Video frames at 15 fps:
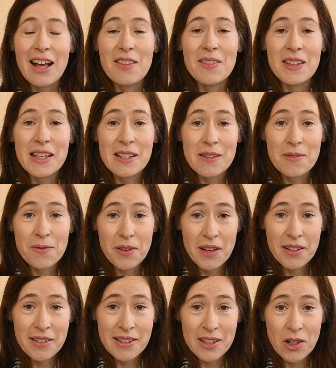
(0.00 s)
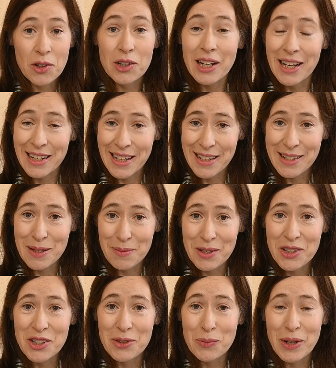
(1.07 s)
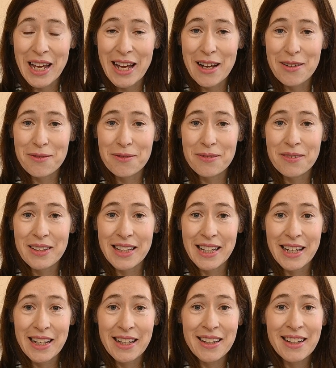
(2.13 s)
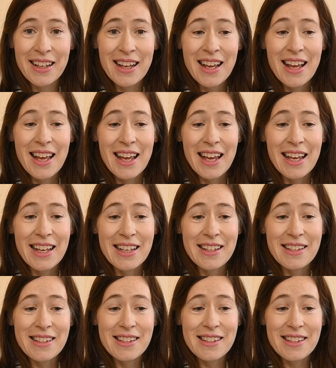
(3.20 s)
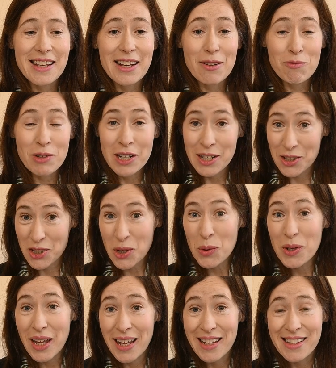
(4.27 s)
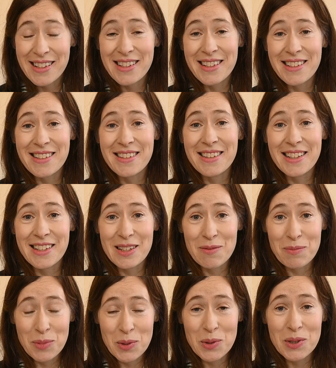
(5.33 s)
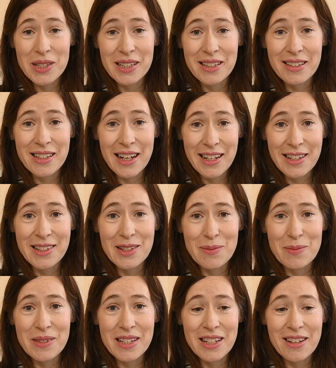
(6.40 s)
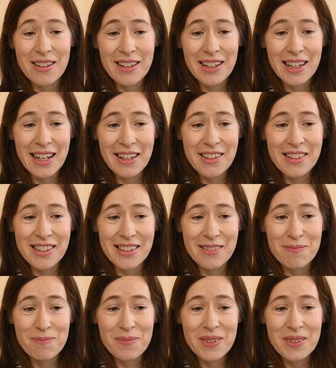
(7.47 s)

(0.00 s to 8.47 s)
This first online exhibition we have here really showcases these important items in our collection,